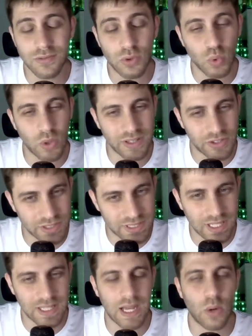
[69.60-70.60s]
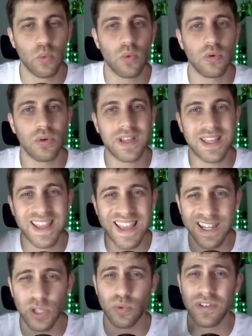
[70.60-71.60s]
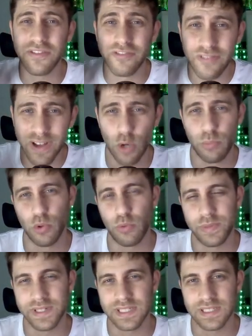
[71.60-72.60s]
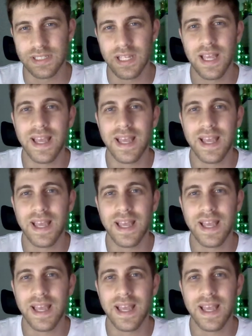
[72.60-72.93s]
to understand how can you develop your pieces,